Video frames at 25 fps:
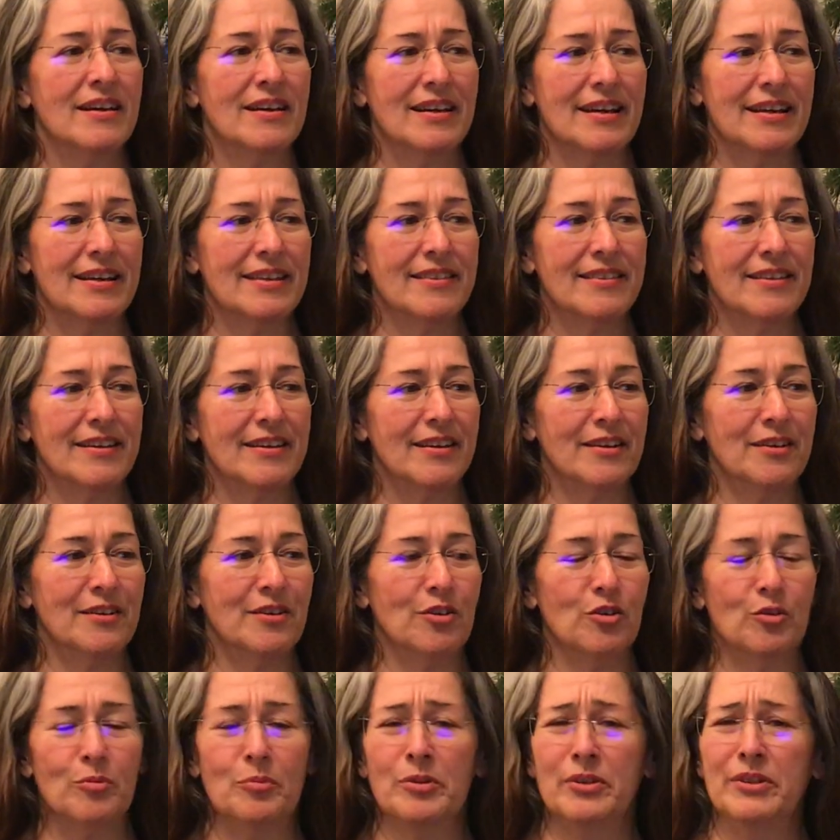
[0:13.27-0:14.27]
I think
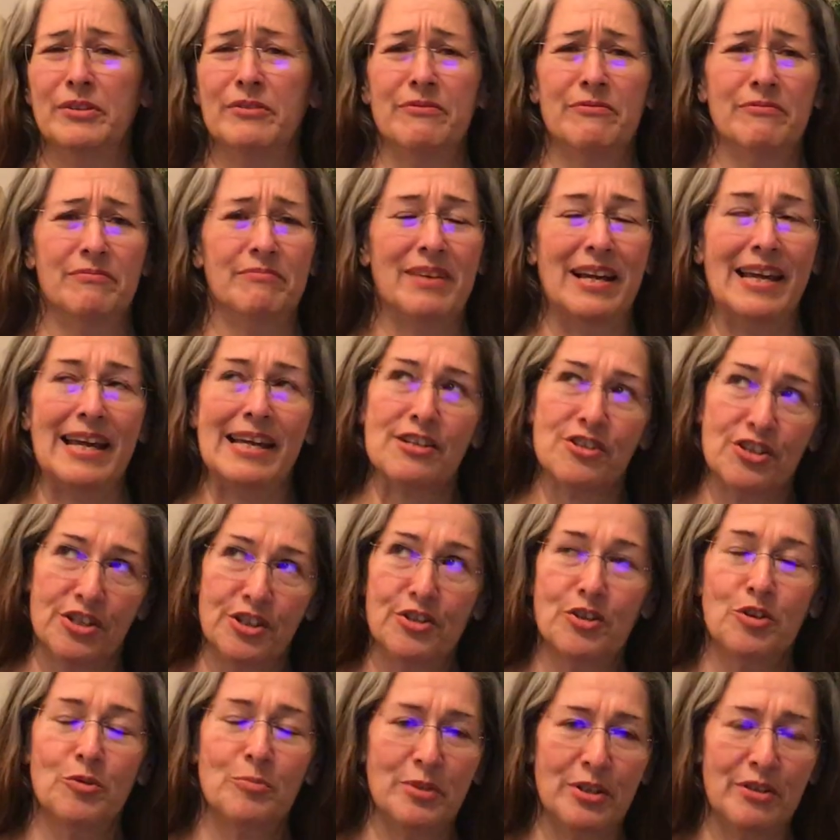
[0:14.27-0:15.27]
no one, actually
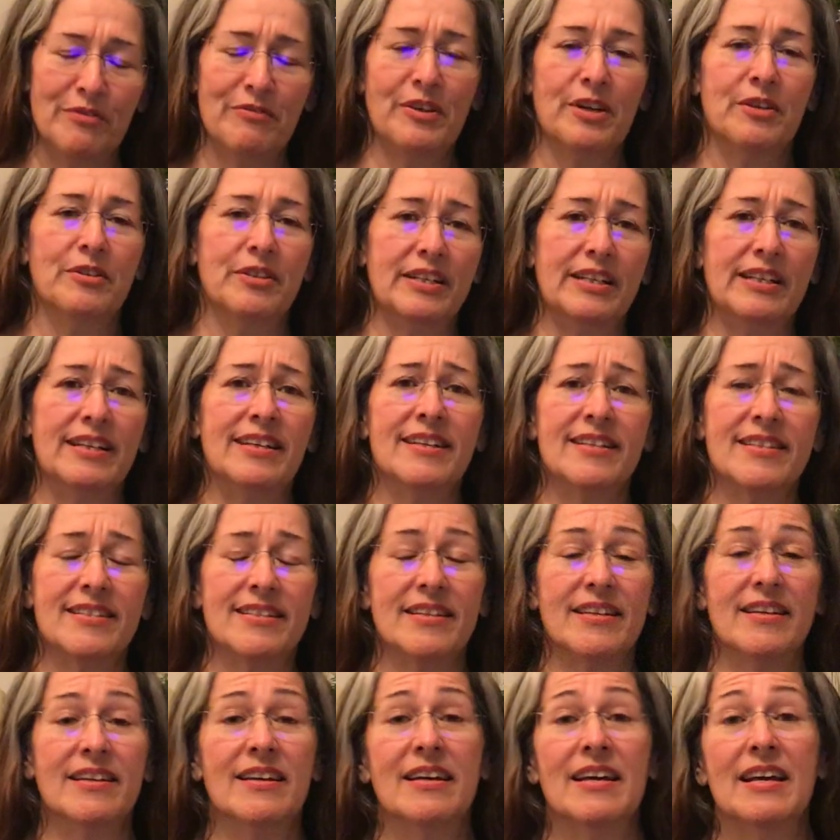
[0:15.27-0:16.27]
nobody found it
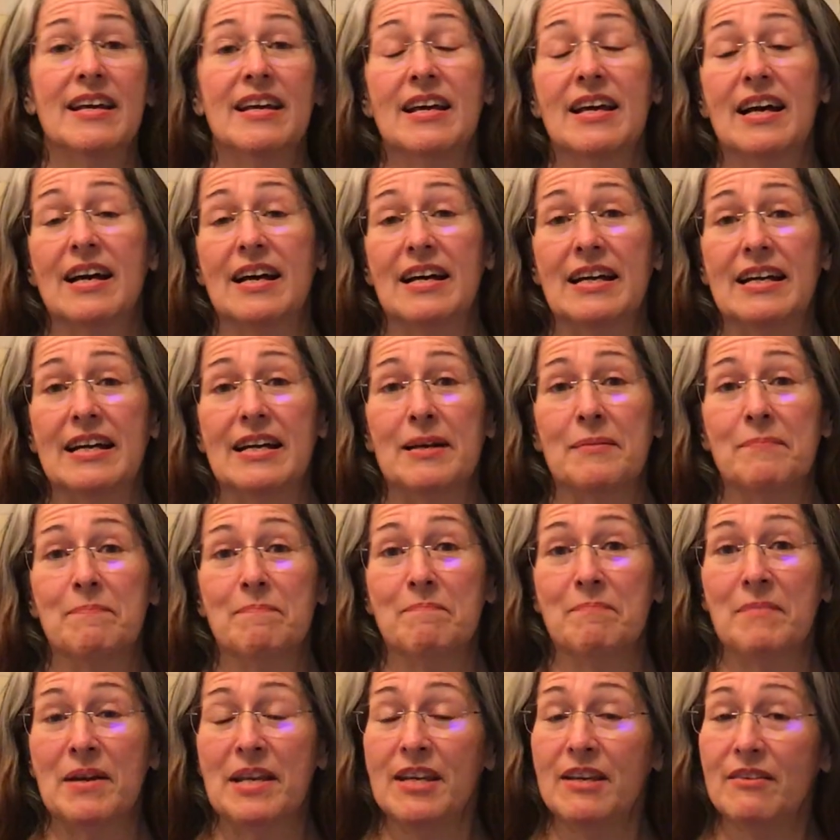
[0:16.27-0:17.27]
easy. Um,
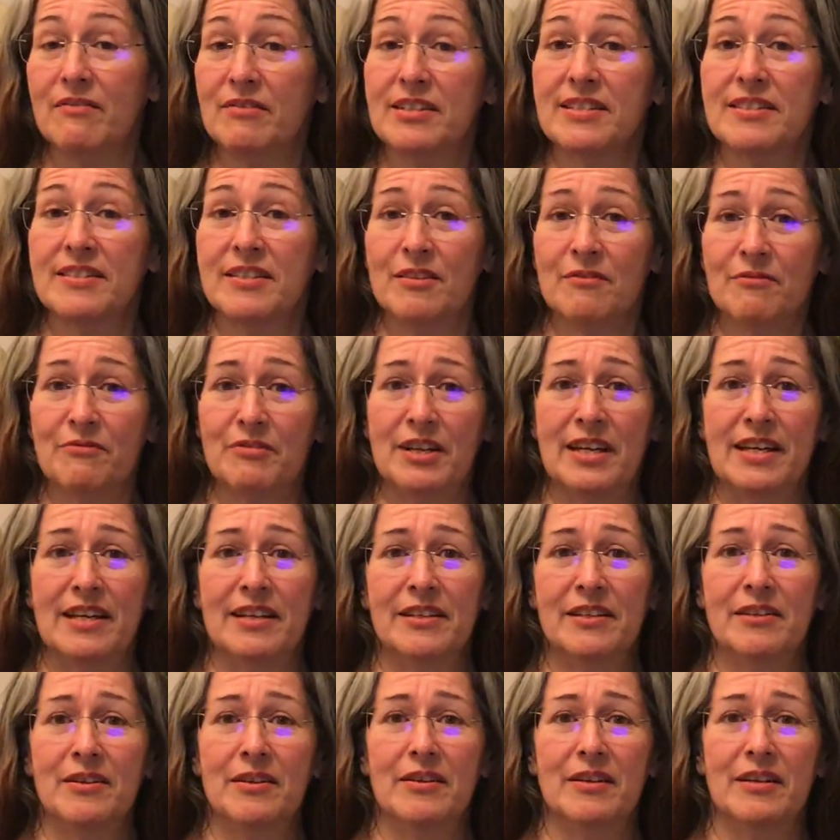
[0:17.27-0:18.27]
many of us did find
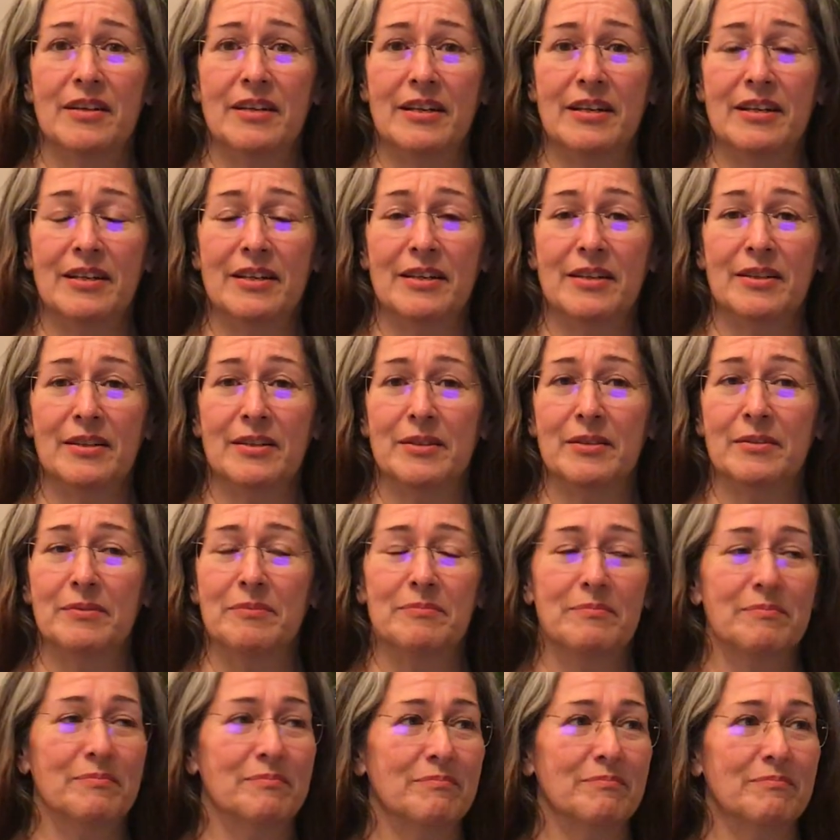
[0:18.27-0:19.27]
uh,
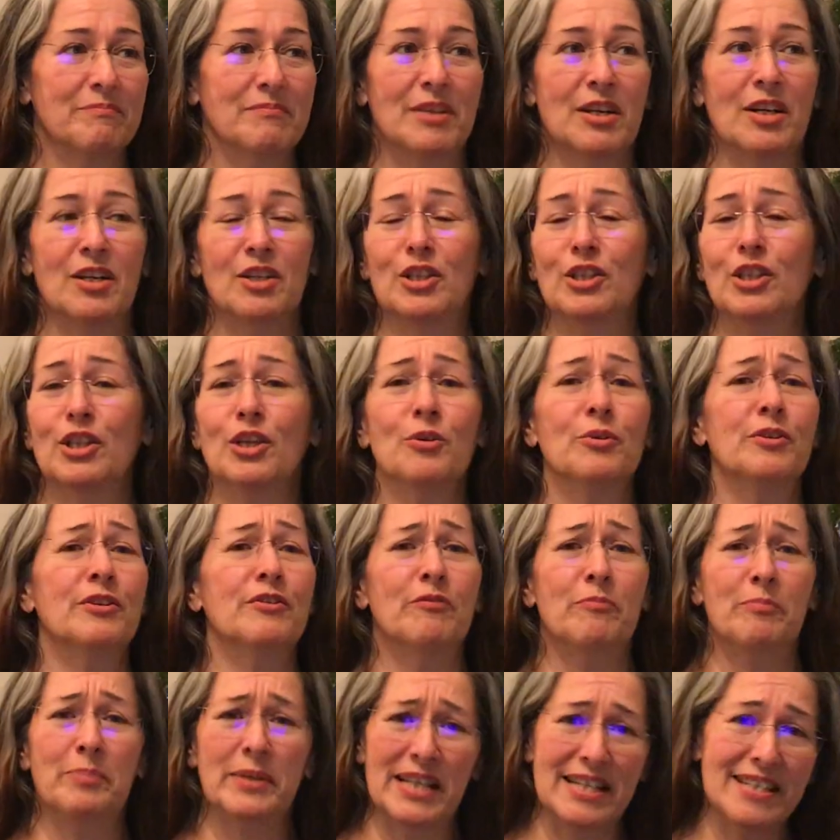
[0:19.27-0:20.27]
a load
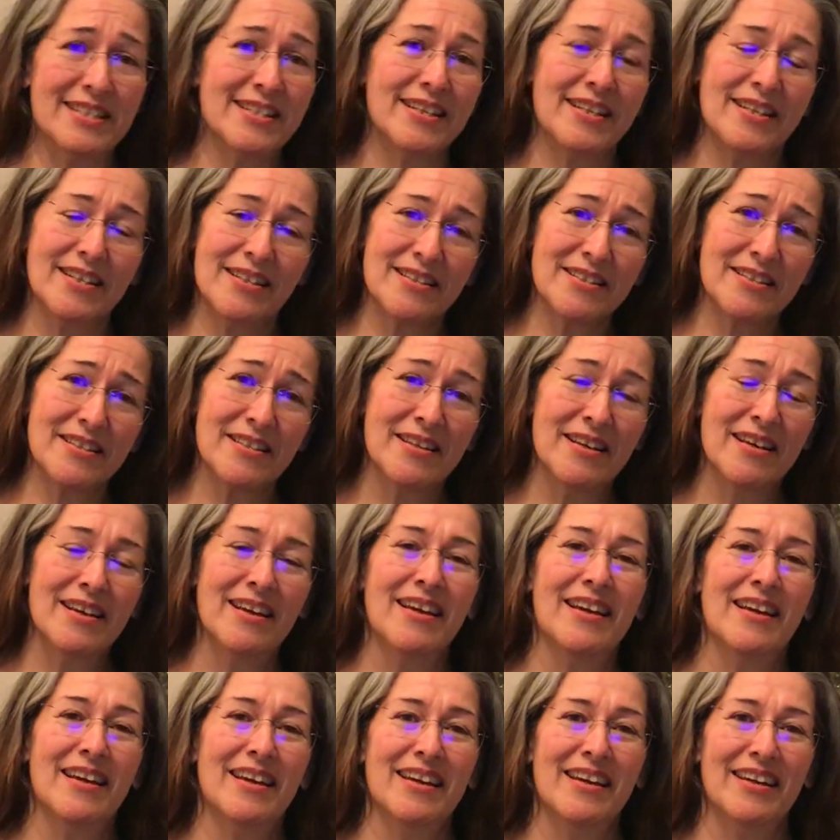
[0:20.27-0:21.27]
of blessings
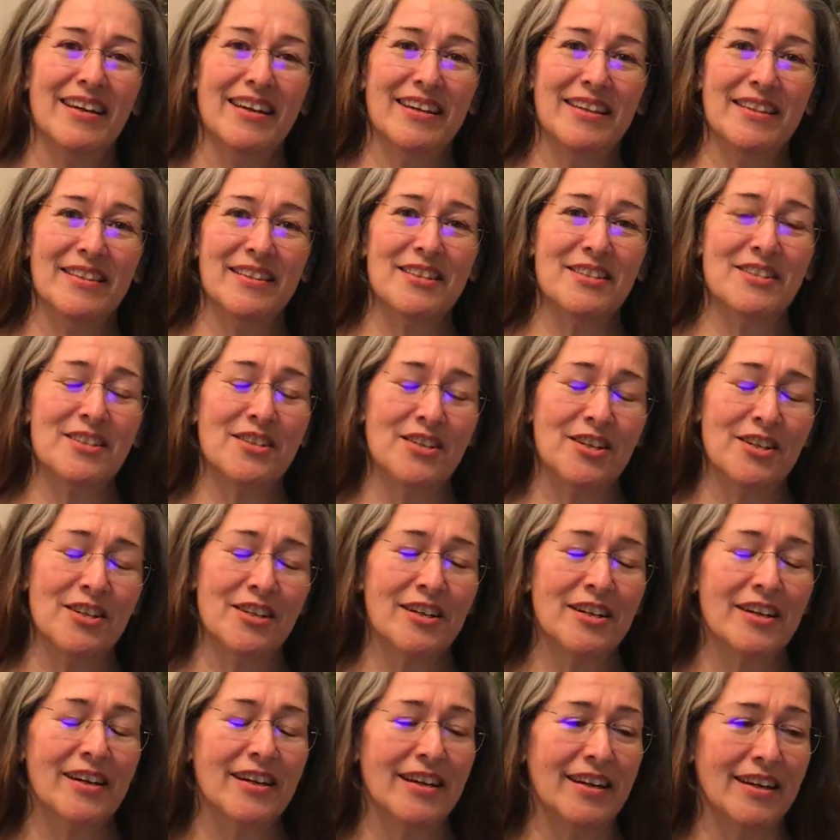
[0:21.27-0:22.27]
in this
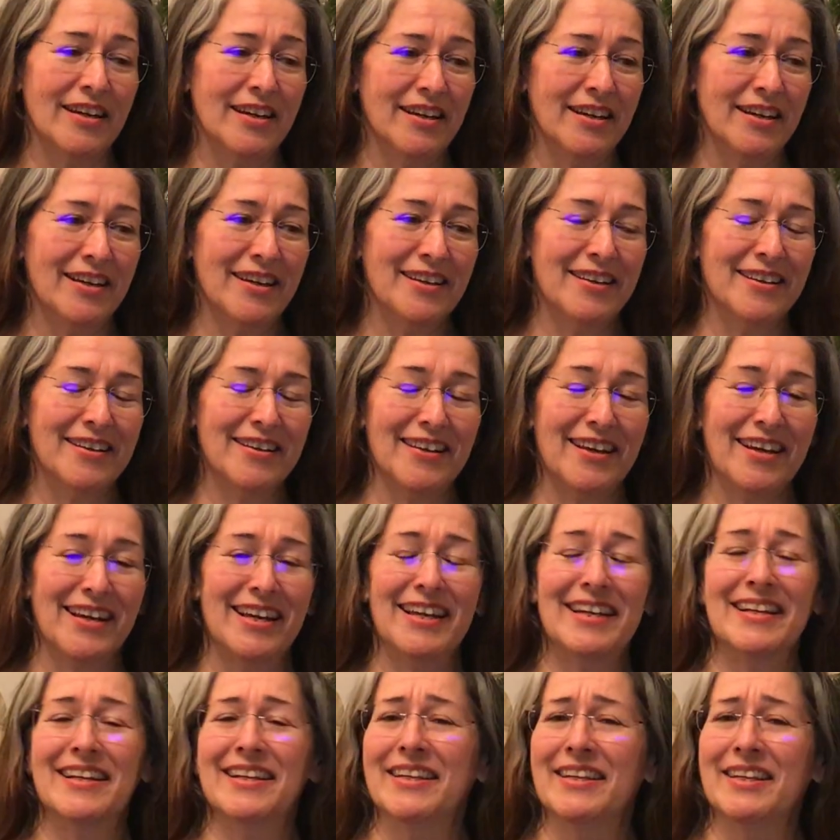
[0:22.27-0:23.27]
year, and
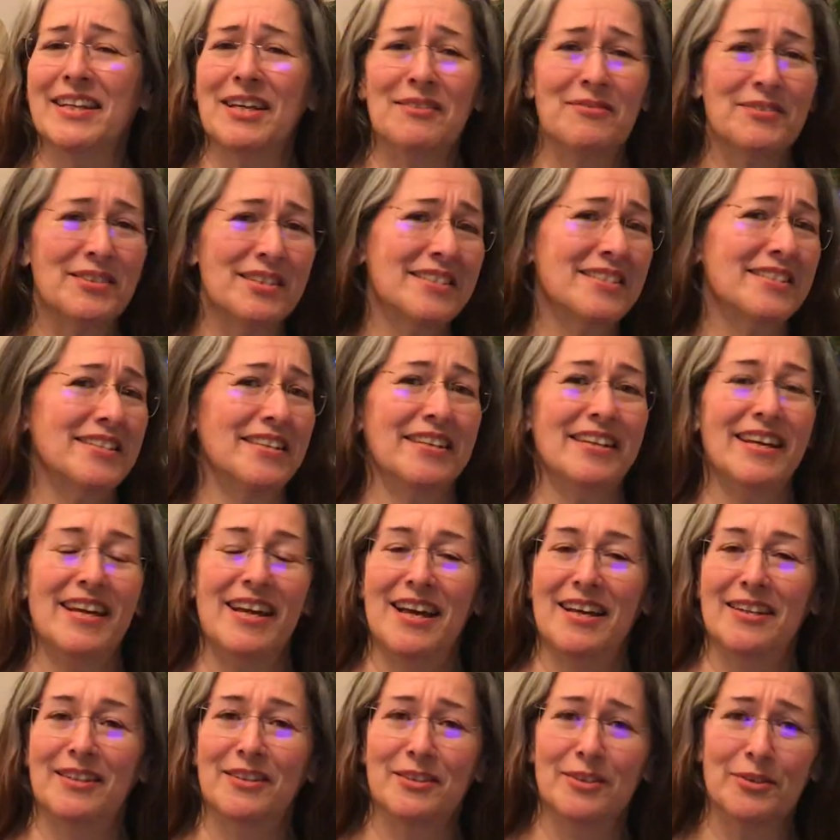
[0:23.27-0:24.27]
I'd love to sing
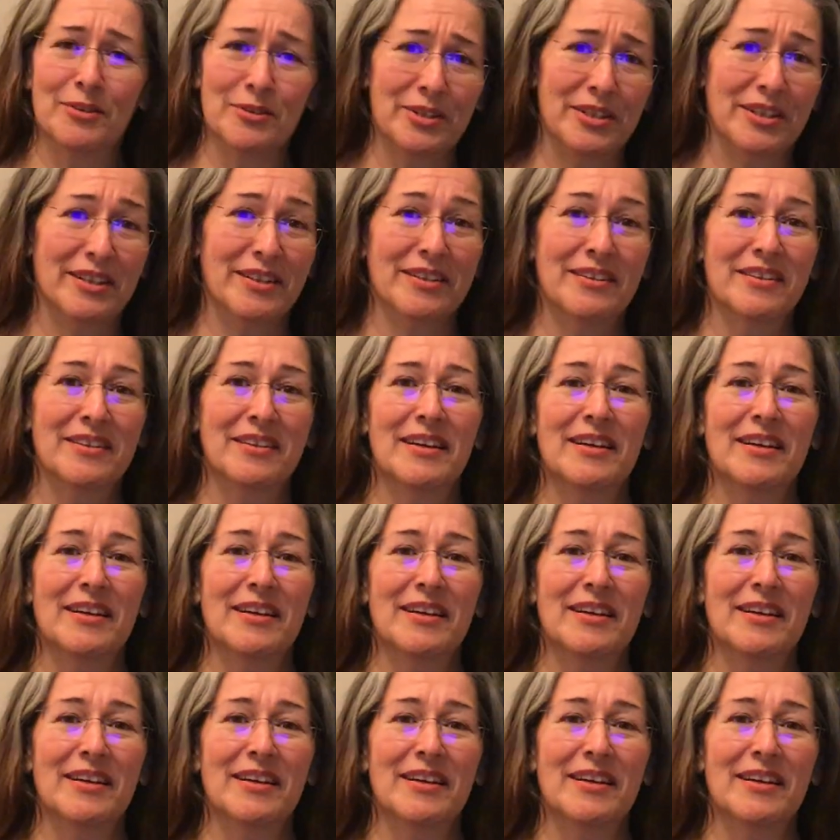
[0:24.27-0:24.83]
hallelujah